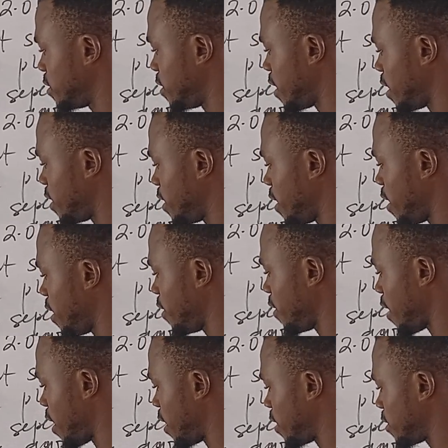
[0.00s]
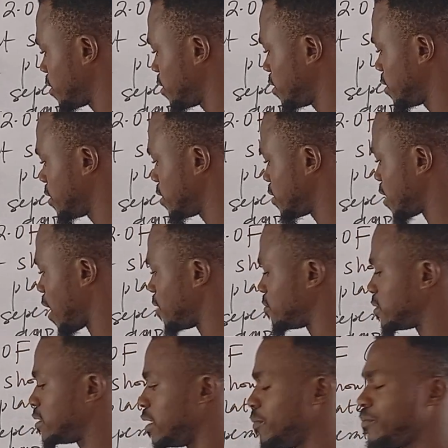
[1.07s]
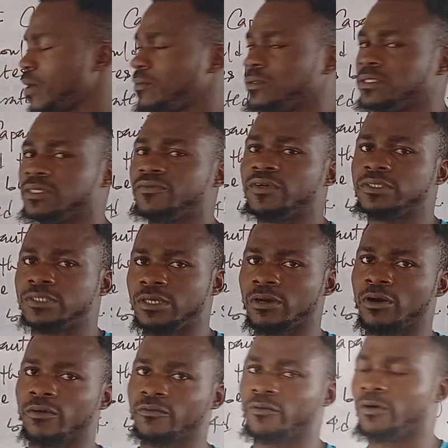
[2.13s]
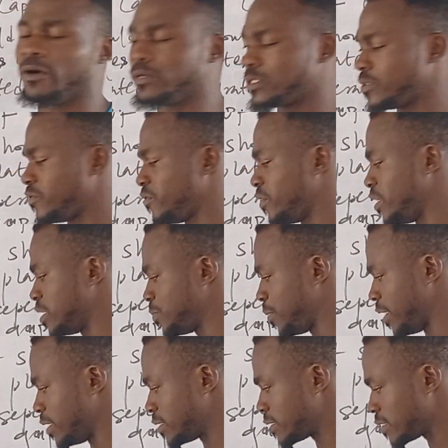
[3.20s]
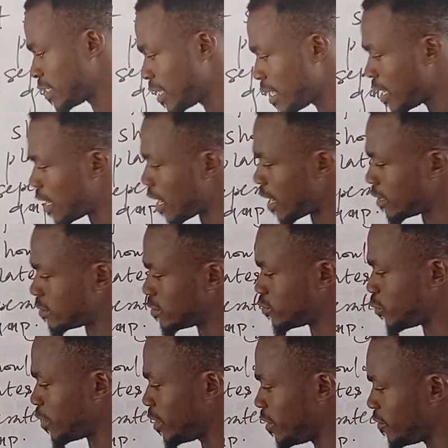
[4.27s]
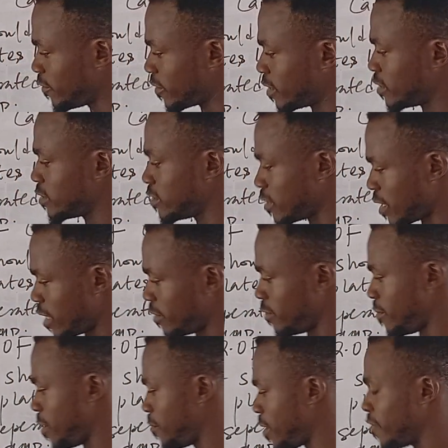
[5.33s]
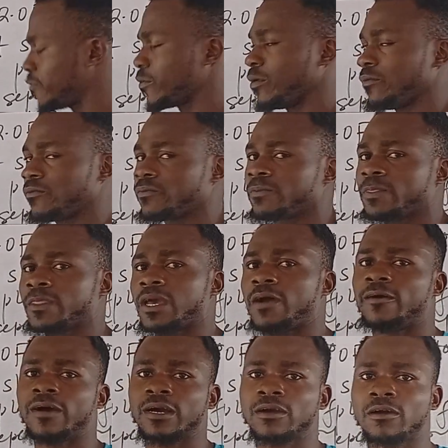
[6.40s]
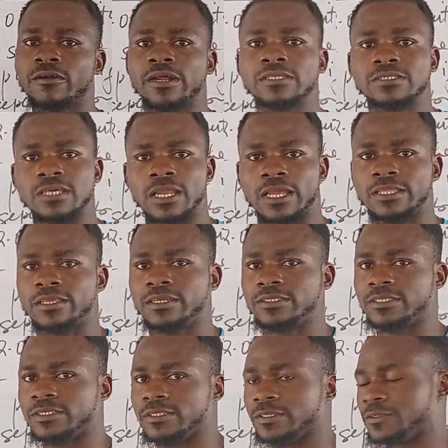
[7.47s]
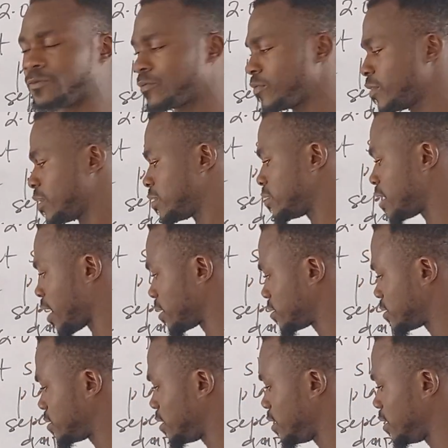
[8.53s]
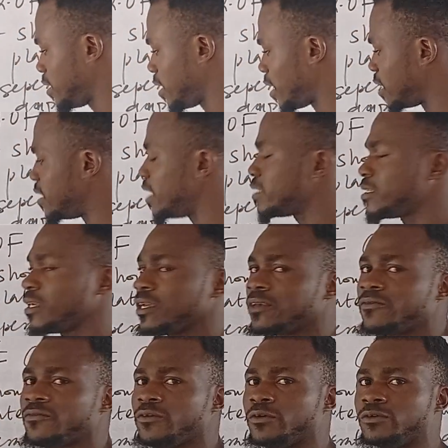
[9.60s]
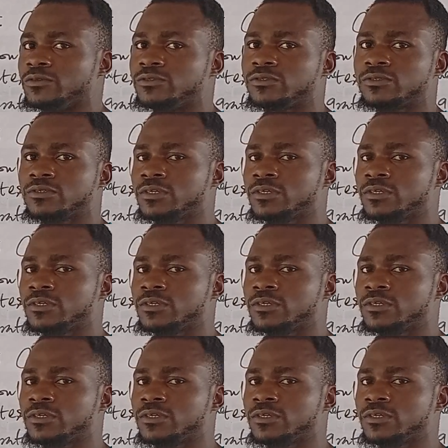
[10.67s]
then the area times the permittivity of free space. And we can remember from our current electricity that the electric field